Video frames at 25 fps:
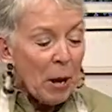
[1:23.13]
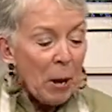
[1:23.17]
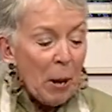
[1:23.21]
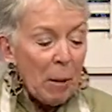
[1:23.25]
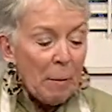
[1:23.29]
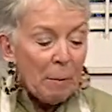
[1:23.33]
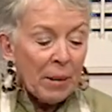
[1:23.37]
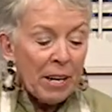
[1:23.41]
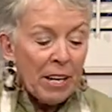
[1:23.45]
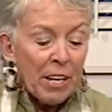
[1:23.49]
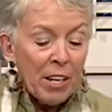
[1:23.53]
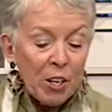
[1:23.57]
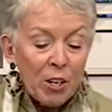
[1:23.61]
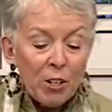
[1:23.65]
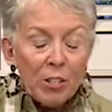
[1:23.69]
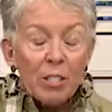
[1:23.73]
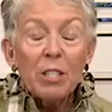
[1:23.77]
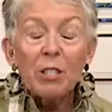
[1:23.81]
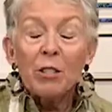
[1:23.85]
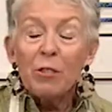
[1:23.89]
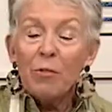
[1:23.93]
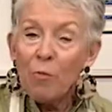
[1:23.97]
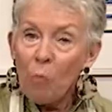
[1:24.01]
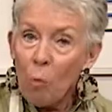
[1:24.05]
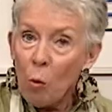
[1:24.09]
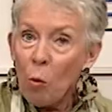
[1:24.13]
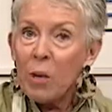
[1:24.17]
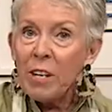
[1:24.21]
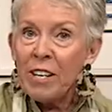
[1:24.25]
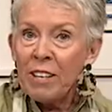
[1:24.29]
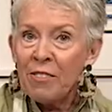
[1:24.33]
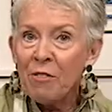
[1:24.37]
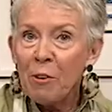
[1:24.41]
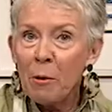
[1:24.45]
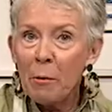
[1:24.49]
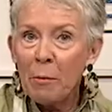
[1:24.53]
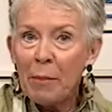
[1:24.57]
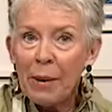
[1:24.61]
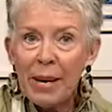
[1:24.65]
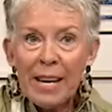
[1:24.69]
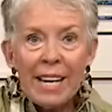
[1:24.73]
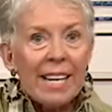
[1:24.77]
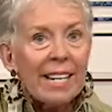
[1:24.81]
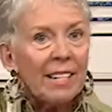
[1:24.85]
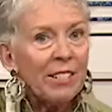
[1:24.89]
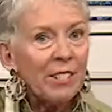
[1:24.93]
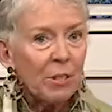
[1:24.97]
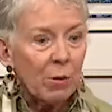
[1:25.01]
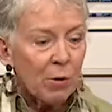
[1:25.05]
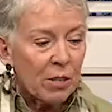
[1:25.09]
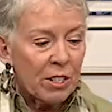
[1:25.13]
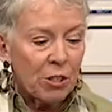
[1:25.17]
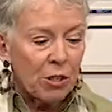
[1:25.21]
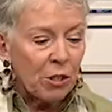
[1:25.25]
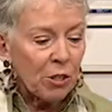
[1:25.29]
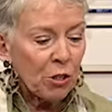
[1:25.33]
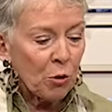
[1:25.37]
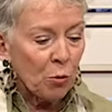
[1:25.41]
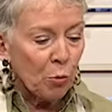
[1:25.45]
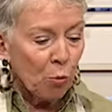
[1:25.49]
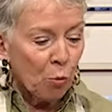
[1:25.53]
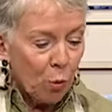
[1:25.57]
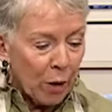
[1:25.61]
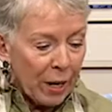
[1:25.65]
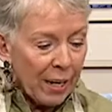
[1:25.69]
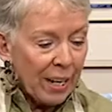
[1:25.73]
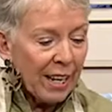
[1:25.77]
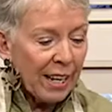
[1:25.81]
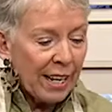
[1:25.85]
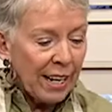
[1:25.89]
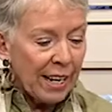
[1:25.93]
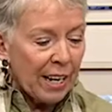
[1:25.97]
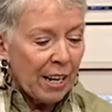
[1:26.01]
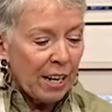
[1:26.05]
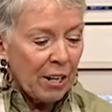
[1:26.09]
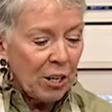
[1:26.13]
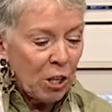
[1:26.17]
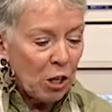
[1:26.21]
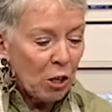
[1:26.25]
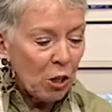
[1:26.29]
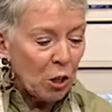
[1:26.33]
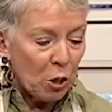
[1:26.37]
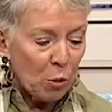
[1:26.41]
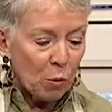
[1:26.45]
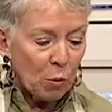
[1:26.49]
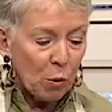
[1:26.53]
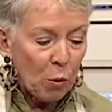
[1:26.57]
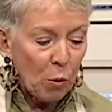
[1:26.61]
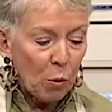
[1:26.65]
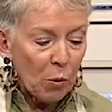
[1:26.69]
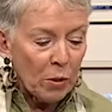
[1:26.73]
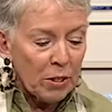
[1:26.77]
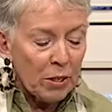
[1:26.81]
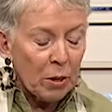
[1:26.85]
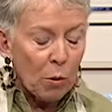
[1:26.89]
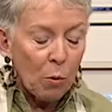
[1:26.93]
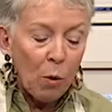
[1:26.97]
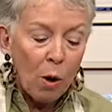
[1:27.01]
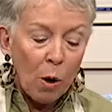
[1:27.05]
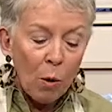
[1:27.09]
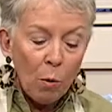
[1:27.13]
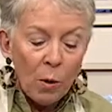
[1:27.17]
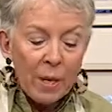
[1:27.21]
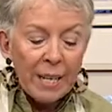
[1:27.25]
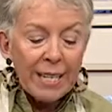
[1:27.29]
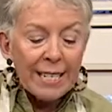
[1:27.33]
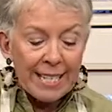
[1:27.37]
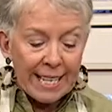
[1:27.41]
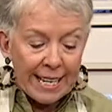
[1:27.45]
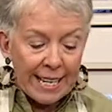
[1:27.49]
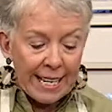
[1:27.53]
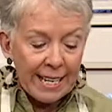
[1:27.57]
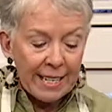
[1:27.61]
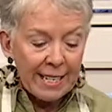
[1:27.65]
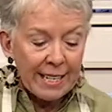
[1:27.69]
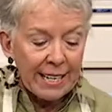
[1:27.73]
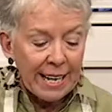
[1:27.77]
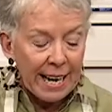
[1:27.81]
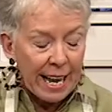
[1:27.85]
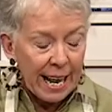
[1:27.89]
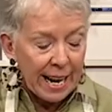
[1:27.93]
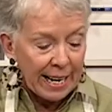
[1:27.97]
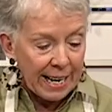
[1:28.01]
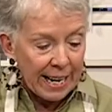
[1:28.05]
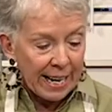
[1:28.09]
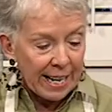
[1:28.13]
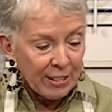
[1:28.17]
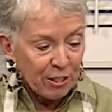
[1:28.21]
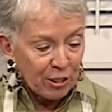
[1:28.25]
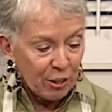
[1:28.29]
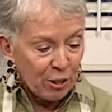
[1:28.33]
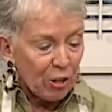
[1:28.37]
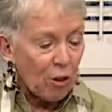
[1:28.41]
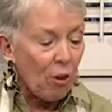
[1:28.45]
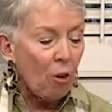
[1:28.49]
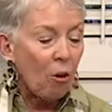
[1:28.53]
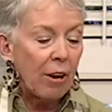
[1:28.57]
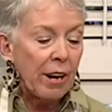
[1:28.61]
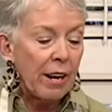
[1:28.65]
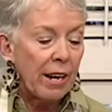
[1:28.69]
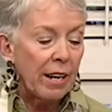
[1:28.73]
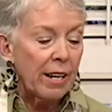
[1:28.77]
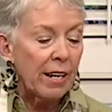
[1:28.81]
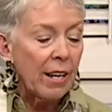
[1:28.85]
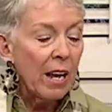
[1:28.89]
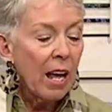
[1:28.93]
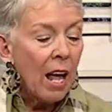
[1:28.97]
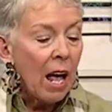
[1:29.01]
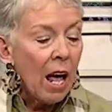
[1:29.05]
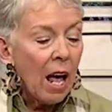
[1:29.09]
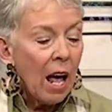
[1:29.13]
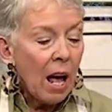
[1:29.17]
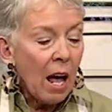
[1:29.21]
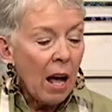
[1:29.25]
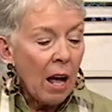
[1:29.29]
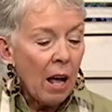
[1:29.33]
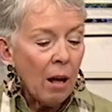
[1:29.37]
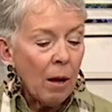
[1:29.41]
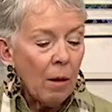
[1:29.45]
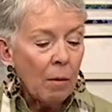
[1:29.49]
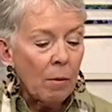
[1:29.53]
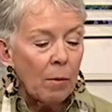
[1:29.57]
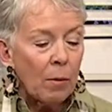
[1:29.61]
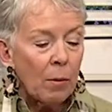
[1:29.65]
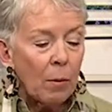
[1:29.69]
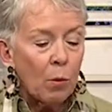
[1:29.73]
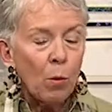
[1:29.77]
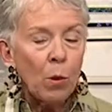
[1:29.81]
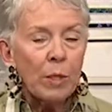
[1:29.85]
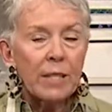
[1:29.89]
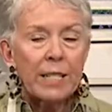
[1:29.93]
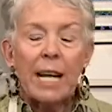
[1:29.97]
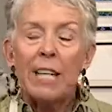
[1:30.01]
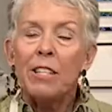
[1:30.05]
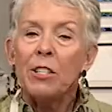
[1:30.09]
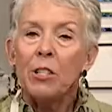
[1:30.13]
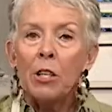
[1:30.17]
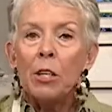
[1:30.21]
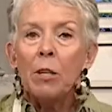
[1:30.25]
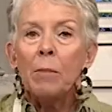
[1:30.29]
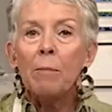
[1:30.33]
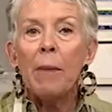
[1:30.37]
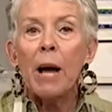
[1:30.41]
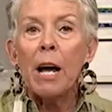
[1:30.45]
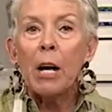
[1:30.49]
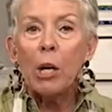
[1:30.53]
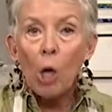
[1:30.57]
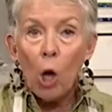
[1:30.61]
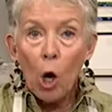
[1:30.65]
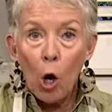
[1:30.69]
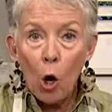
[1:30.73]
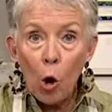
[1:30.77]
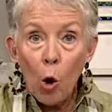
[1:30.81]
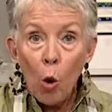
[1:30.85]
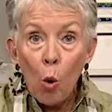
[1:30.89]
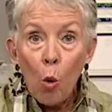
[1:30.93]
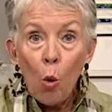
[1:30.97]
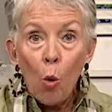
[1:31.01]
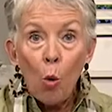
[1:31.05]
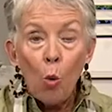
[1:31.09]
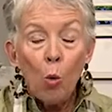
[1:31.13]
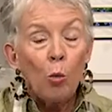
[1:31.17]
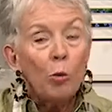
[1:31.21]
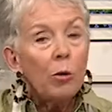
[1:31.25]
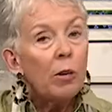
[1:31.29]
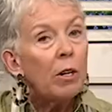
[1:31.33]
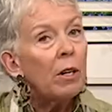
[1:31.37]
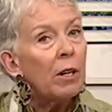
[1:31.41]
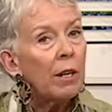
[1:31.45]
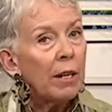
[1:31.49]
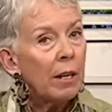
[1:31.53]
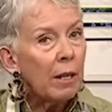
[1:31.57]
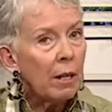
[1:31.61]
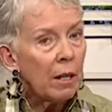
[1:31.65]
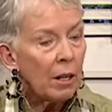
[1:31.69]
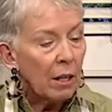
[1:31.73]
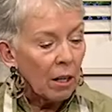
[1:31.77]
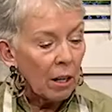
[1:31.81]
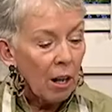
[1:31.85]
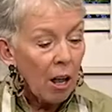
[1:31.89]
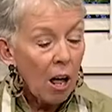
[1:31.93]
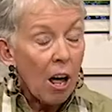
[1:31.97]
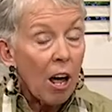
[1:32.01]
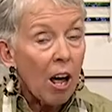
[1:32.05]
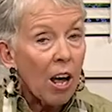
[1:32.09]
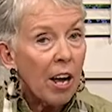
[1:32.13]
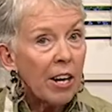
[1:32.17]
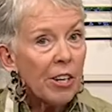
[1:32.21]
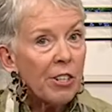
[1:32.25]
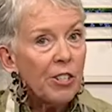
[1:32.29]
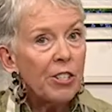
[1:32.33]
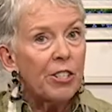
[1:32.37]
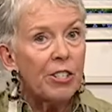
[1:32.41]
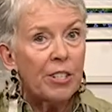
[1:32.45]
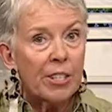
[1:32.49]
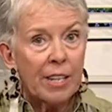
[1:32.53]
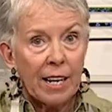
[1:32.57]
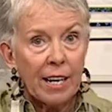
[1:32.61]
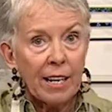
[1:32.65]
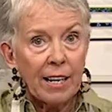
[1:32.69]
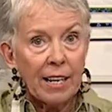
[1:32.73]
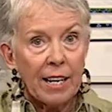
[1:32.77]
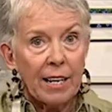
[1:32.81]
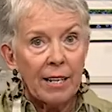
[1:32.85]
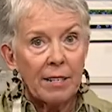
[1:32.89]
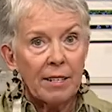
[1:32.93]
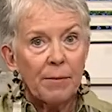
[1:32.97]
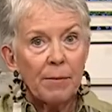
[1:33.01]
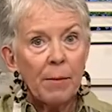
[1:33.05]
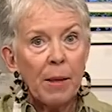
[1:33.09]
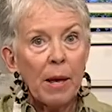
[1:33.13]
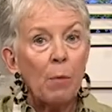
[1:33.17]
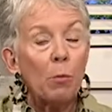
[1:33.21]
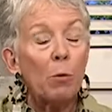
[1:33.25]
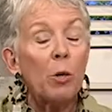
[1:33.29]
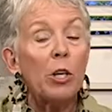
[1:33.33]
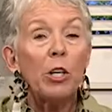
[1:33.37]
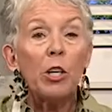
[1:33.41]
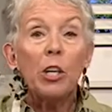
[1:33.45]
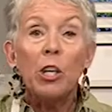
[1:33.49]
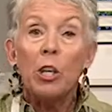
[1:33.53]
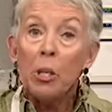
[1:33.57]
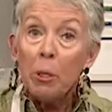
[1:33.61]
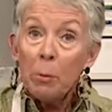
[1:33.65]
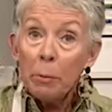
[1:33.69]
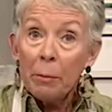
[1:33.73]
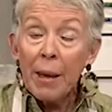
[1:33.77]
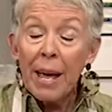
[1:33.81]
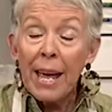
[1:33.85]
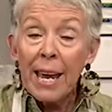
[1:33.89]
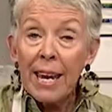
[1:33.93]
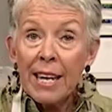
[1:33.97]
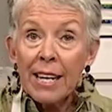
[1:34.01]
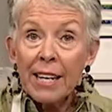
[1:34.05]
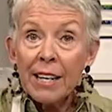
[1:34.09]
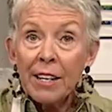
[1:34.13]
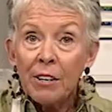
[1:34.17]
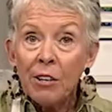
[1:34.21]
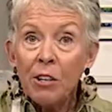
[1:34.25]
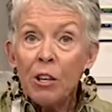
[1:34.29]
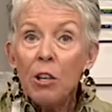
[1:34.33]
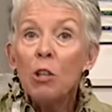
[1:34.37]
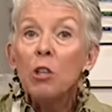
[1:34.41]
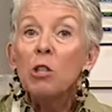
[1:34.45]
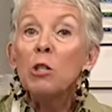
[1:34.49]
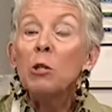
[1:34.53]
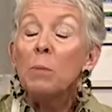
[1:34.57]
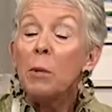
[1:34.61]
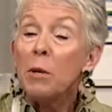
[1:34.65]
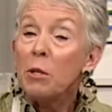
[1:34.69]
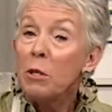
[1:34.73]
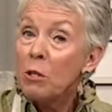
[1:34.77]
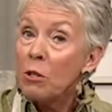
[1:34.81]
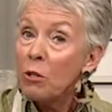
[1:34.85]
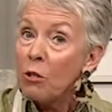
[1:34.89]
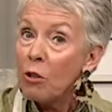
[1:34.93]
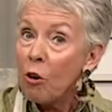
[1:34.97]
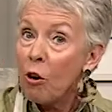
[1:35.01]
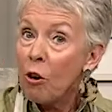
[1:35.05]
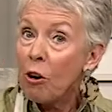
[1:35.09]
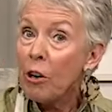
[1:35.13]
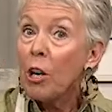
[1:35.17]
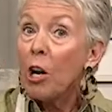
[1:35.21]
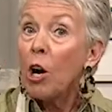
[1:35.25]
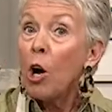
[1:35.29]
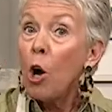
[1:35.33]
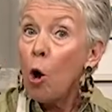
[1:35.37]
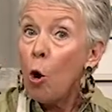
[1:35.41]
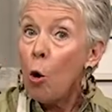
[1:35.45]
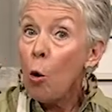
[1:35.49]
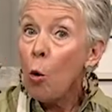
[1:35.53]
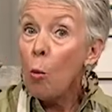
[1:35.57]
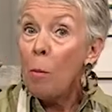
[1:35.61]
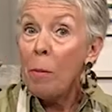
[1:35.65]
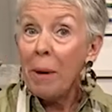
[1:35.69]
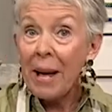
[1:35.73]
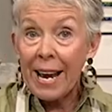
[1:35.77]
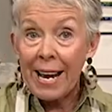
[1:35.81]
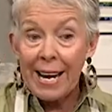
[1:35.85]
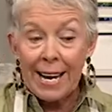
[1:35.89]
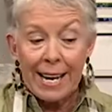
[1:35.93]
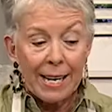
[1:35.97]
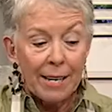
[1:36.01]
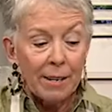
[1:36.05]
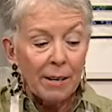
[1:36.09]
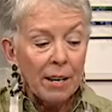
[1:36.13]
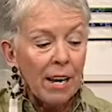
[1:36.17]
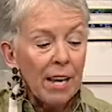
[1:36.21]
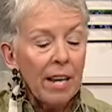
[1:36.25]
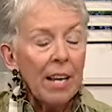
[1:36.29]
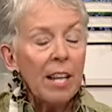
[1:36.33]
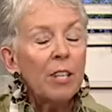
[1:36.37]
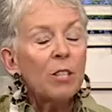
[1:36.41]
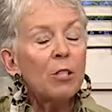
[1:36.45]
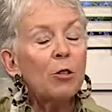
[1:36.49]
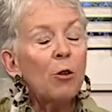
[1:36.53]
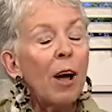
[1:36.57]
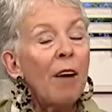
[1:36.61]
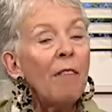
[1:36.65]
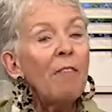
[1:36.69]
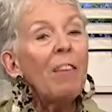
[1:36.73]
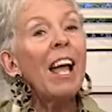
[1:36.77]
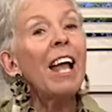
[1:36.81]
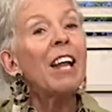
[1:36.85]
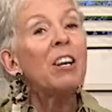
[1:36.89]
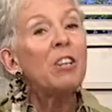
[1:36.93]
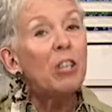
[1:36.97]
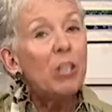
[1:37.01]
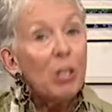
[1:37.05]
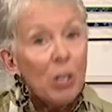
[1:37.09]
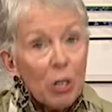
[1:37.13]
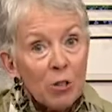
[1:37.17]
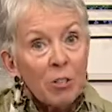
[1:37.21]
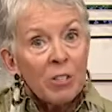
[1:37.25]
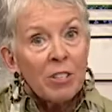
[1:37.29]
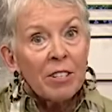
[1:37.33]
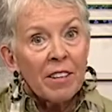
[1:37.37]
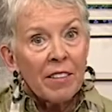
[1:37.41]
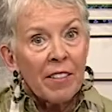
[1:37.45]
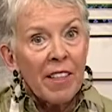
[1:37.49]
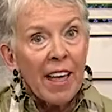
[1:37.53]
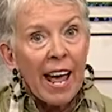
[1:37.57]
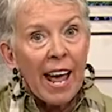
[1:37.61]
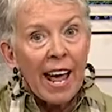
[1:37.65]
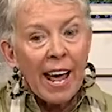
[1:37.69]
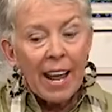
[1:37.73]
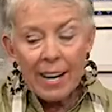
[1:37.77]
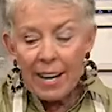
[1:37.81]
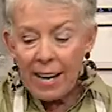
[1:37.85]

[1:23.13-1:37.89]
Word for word: But it uses four different beans, so it's just really unusual. So what we did to kind of get started um, was I took my cold large skillet. And when you cook bacon, you're supposed to start in a cold pan. So I've gotten used to that.